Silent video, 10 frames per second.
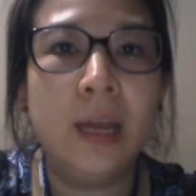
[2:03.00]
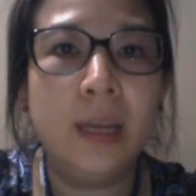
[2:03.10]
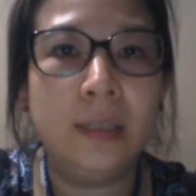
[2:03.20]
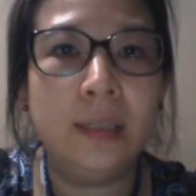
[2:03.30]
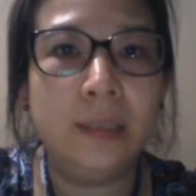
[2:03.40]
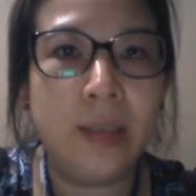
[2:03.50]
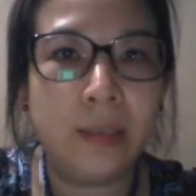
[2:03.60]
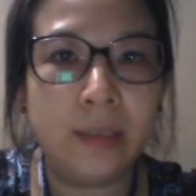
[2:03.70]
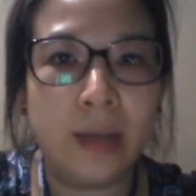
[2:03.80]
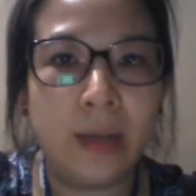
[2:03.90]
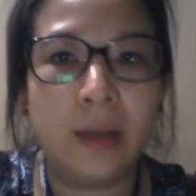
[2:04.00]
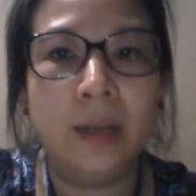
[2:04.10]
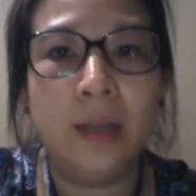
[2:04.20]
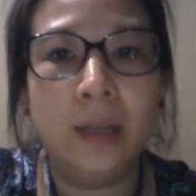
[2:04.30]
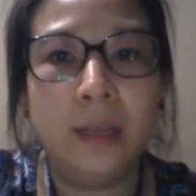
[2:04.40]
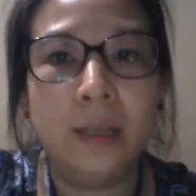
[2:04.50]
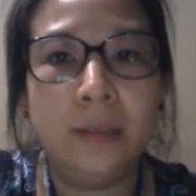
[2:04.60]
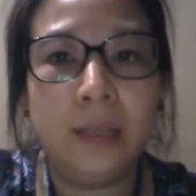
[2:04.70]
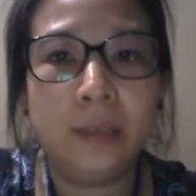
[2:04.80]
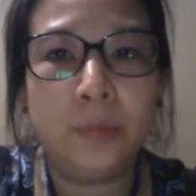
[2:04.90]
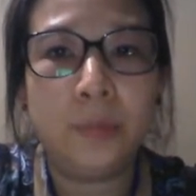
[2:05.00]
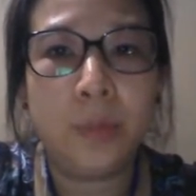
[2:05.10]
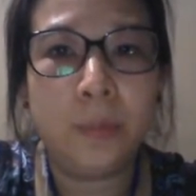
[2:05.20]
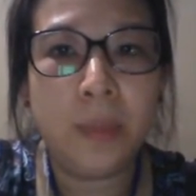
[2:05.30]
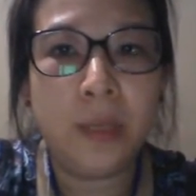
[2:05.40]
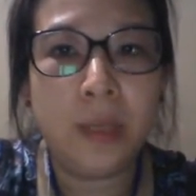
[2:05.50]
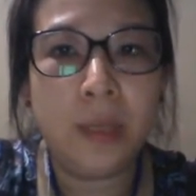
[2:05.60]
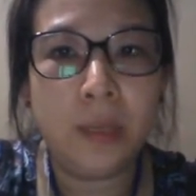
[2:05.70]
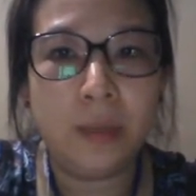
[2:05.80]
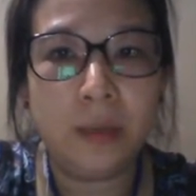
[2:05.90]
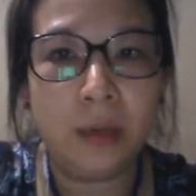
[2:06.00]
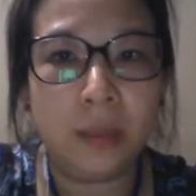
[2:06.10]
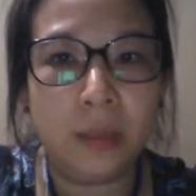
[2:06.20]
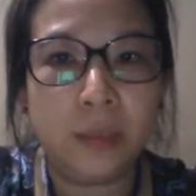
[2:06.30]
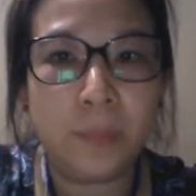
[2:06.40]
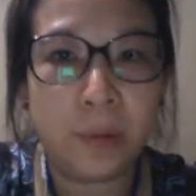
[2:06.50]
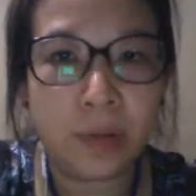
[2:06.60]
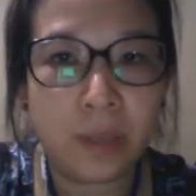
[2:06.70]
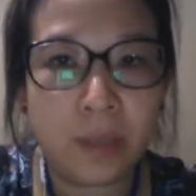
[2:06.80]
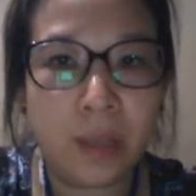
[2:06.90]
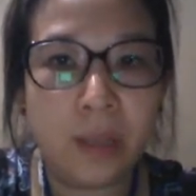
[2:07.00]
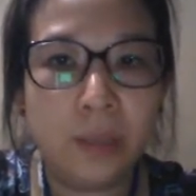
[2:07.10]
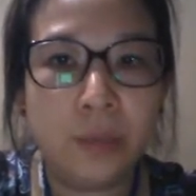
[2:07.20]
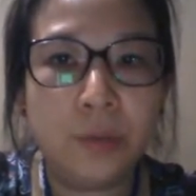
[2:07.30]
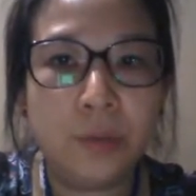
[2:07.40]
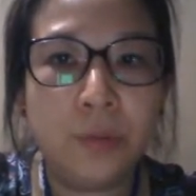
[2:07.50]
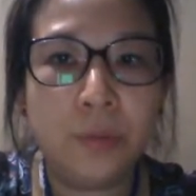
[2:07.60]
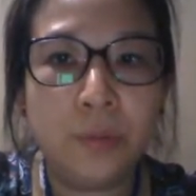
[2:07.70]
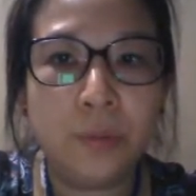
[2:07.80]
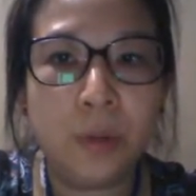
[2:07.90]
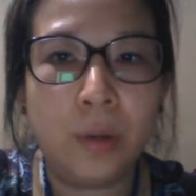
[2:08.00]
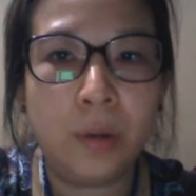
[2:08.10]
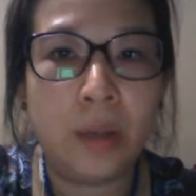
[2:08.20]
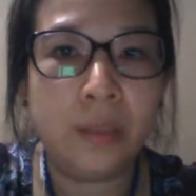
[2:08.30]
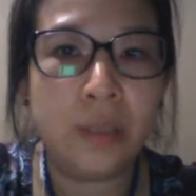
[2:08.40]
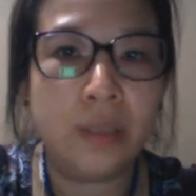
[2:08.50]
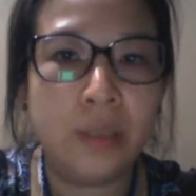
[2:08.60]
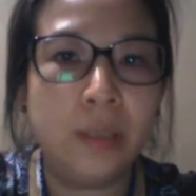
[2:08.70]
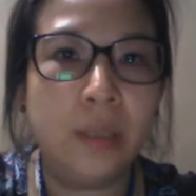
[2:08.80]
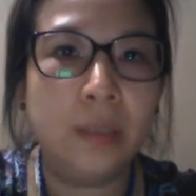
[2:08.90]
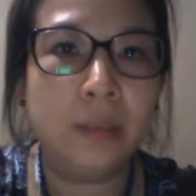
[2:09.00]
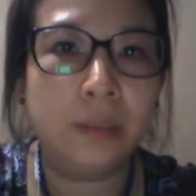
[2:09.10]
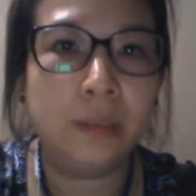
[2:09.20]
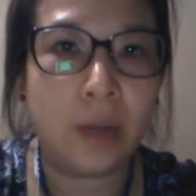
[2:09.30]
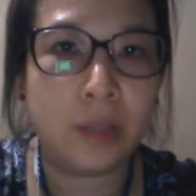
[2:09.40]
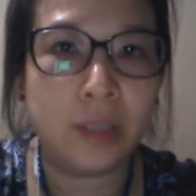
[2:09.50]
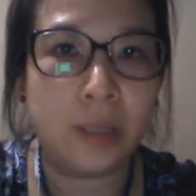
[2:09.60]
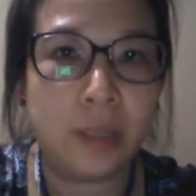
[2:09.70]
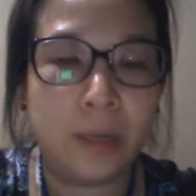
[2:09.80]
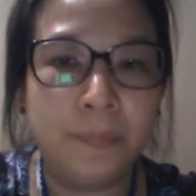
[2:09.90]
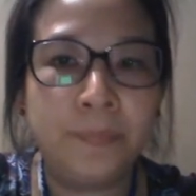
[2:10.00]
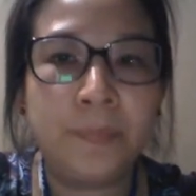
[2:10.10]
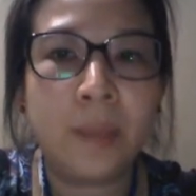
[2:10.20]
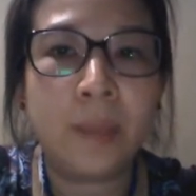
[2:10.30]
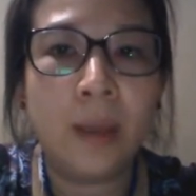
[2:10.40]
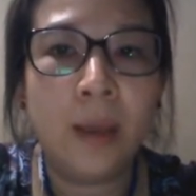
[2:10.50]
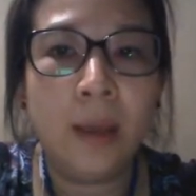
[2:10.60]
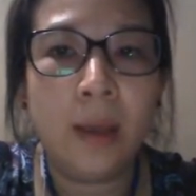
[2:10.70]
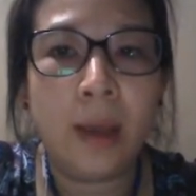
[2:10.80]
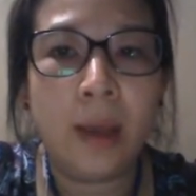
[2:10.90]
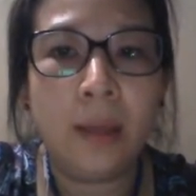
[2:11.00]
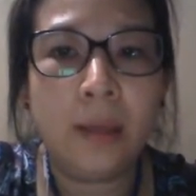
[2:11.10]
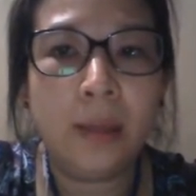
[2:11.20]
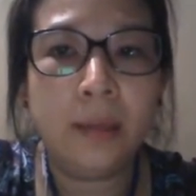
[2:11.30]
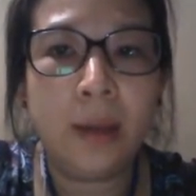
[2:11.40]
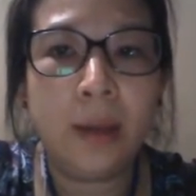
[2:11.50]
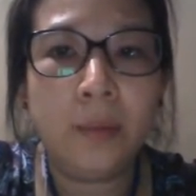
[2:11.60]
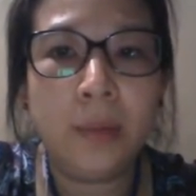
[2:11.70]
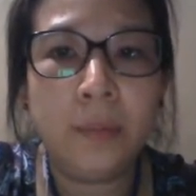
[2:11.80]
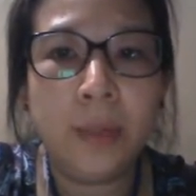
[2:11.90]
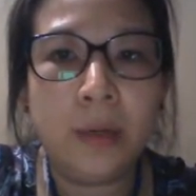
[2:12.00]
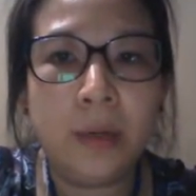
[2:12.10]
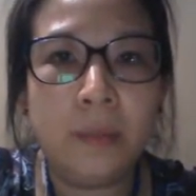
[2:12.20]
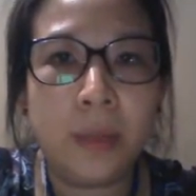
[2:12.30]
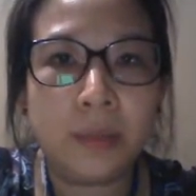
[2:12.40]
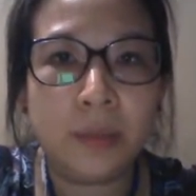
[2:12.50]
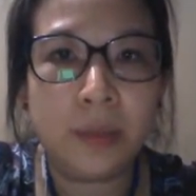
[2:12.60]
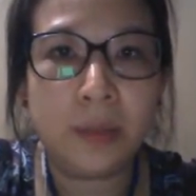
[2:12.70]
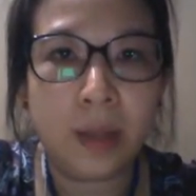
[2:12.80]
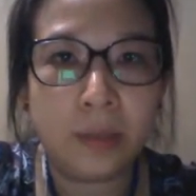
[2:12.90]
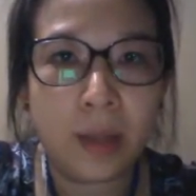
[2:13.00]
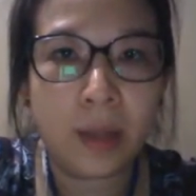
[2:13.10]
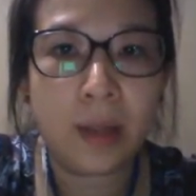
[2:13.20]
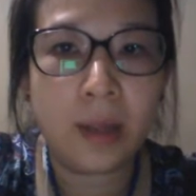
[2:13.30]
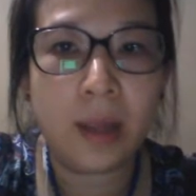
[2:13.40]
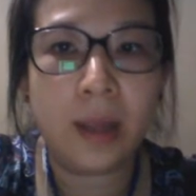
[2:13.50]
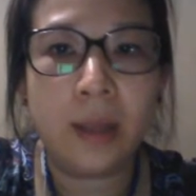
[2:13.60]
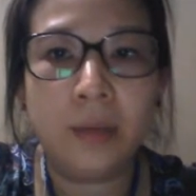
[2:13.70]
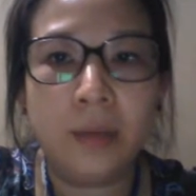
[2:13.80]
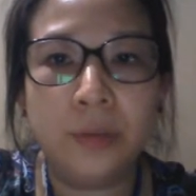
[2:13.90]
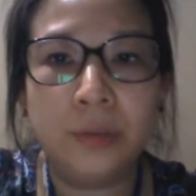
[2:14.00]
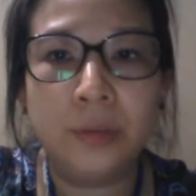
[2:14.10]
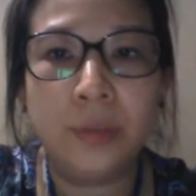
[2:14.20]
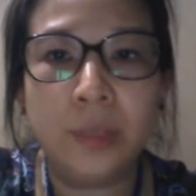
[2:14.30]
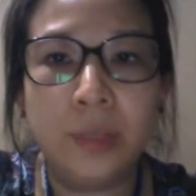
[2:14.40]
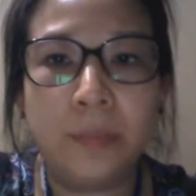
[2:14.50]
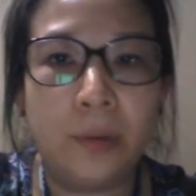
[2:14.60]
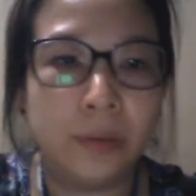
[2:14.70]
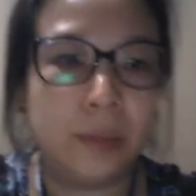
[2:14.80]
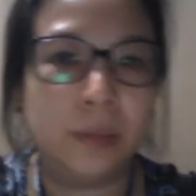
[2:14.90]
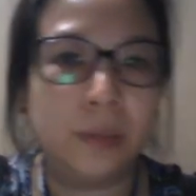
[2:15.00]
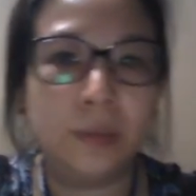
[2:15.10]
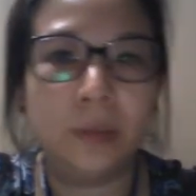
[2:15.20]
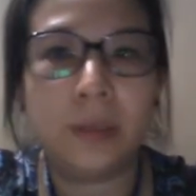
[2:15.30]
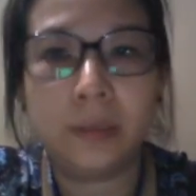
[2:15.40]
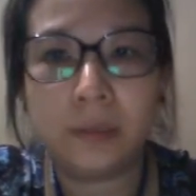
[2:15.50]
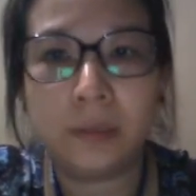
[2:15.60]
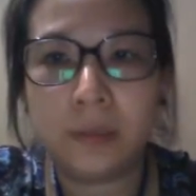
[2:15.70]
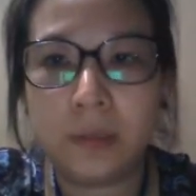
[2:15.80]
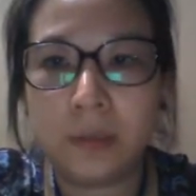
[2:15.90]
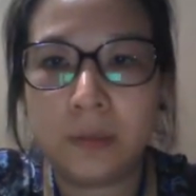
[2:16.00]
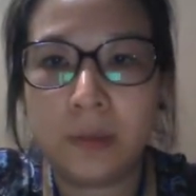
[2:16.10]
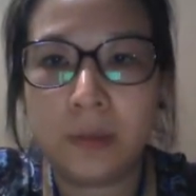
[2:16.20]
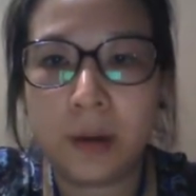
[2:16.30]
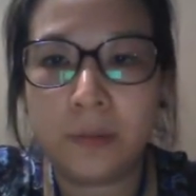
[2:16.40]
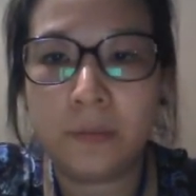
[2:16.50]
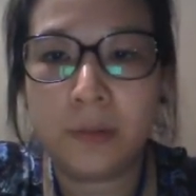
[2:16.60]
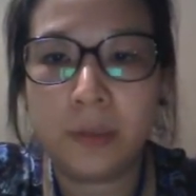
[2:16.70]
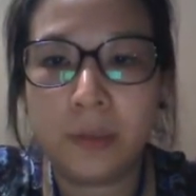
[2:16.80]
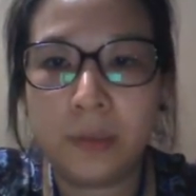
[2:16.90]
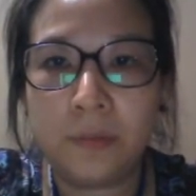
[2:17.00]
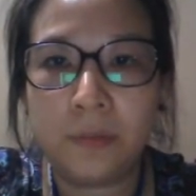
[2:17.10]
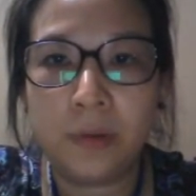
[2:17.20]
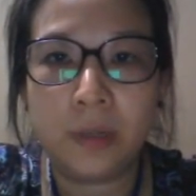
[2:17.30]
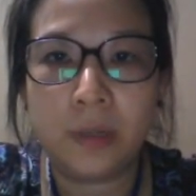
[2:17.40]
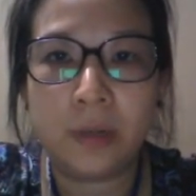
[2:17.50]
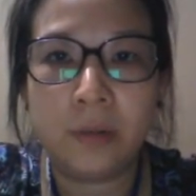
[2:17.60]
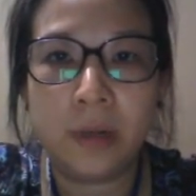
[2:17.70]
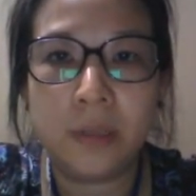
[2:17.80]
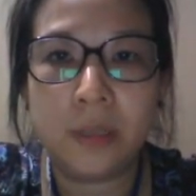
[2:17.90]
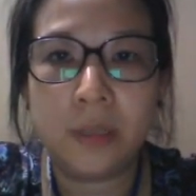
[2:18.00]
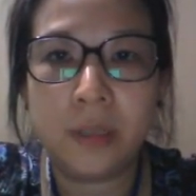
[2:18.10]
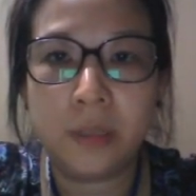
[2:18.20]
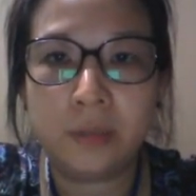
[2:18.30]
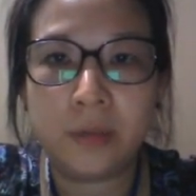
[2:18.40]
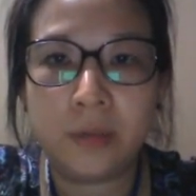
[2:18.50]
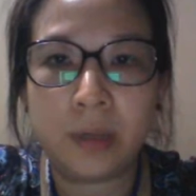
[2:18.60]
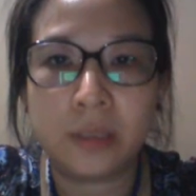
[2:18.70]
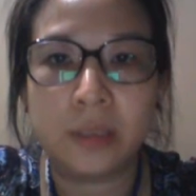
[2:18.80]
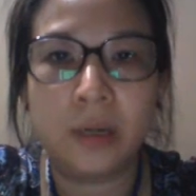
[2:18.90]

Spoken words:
the data, that will be separate into organizational structure. And then there will be a master data and also the process. So let's start first for the organizational structure.